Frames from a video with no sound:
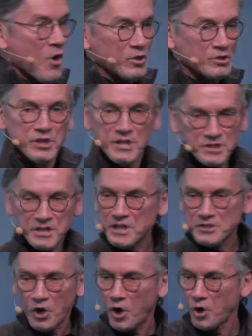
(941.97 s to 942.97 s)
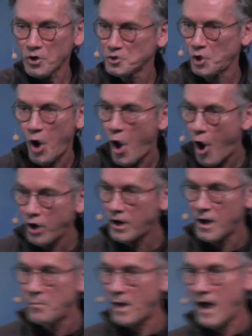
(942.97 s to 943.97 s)
listening to her talk
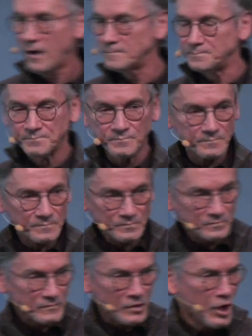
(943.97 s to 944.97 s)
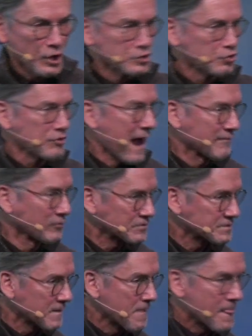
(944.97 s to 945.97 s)
about her
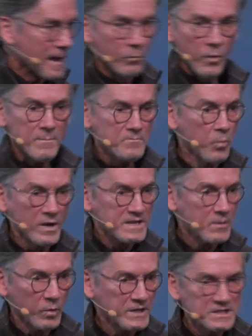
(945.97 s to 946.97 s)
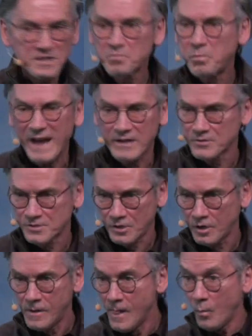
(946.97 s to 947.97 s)
travels and what inspires
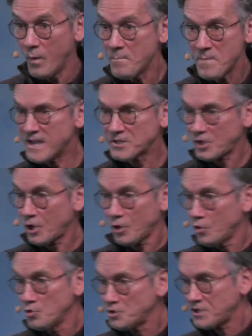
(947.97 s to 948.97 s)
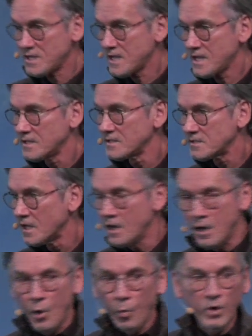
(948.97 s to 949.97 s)
her, what makes her who she is,
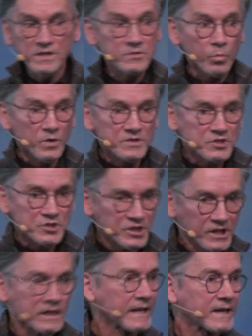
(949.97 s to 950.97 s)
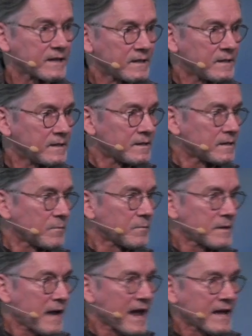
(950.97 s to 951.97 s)
was chilling. I
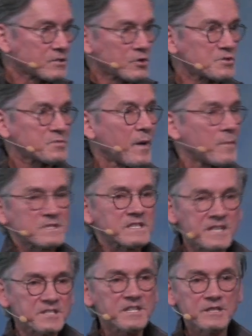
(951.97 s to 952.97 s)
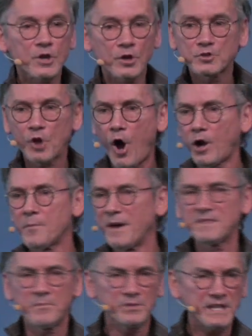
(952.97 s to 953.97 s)
mean, I had goosebumps listening to her talk about
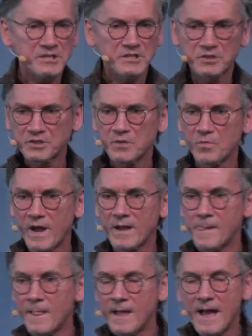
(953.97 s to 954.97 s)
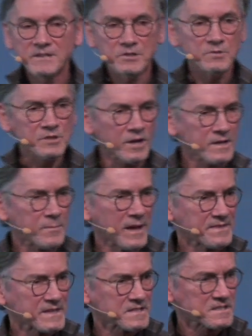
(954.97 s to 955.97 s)
the places she went. And she was talking
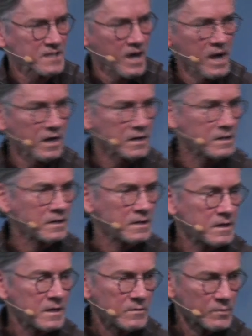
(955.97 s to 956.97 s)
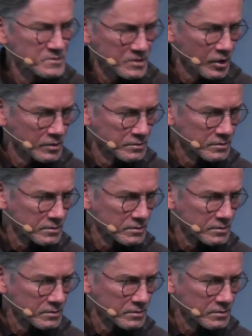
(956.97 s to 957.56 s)
about this tongue. What was it called?